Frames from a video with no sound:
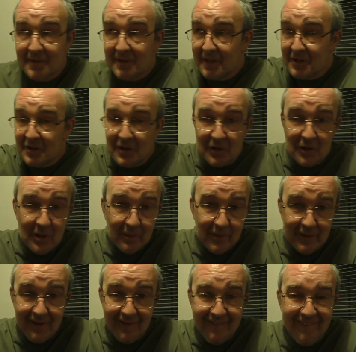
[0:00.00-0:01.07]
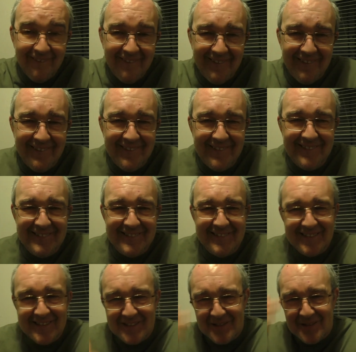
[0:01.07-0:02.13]
kitchen cupboard.
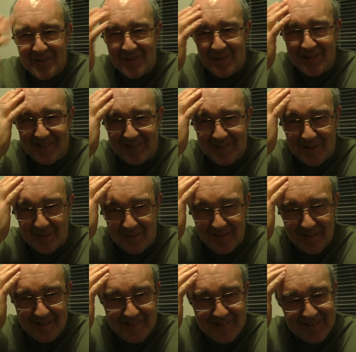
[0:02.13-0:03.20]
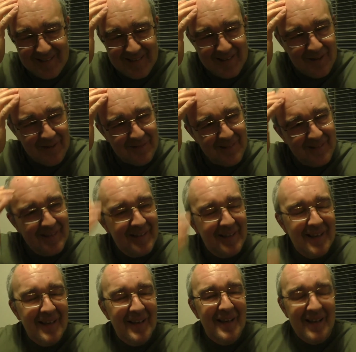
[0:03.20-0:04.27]
It just took the top layer of skin off.
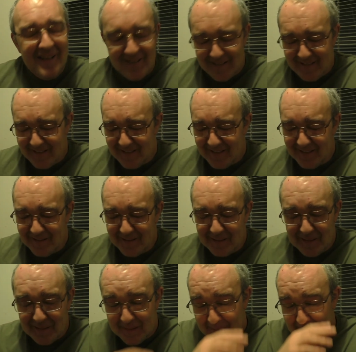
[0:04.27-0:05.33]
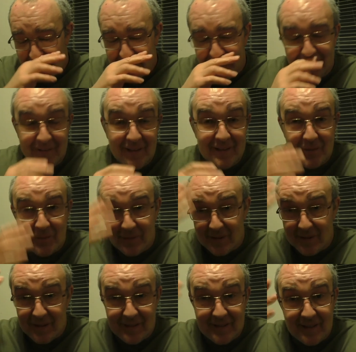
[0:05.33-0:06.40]
My face was
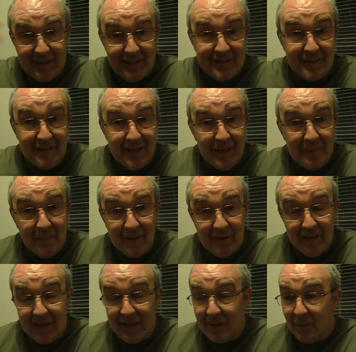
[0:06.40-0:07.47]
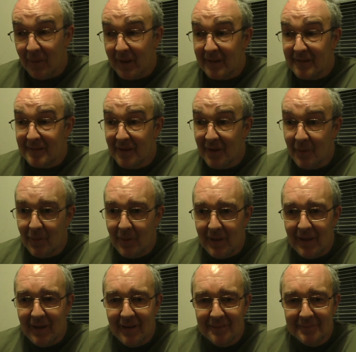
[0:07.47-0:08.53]
dirty at the time anyway,
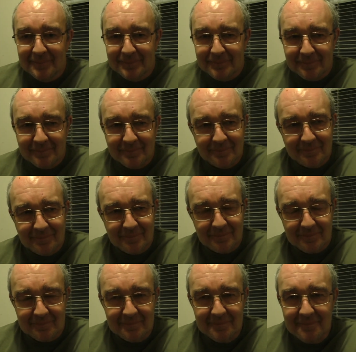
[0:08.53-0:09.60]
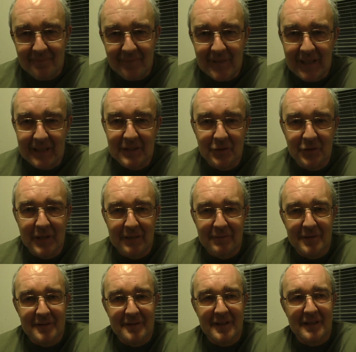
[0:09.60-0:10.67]
so I couldn't
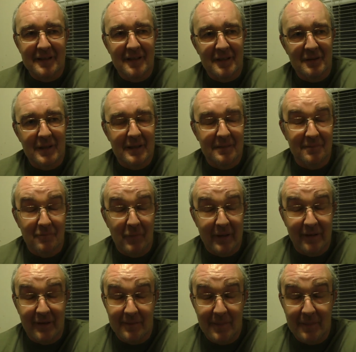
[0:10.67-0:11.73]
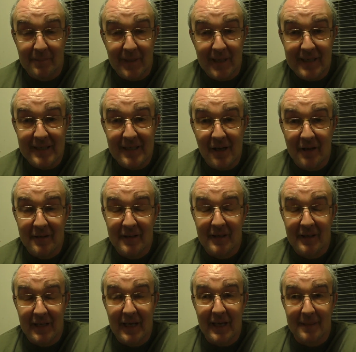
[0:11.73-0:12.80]
even see that whether it had been bleeding. I
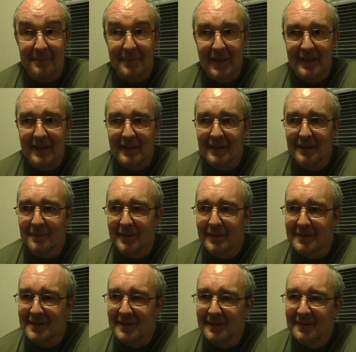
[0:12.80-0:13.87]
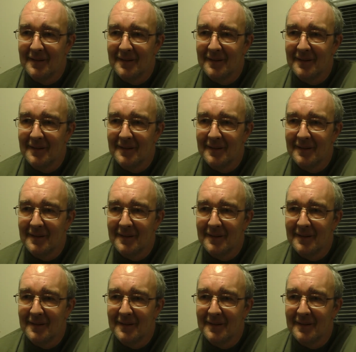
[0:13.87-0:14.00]
think it had bled a little bit.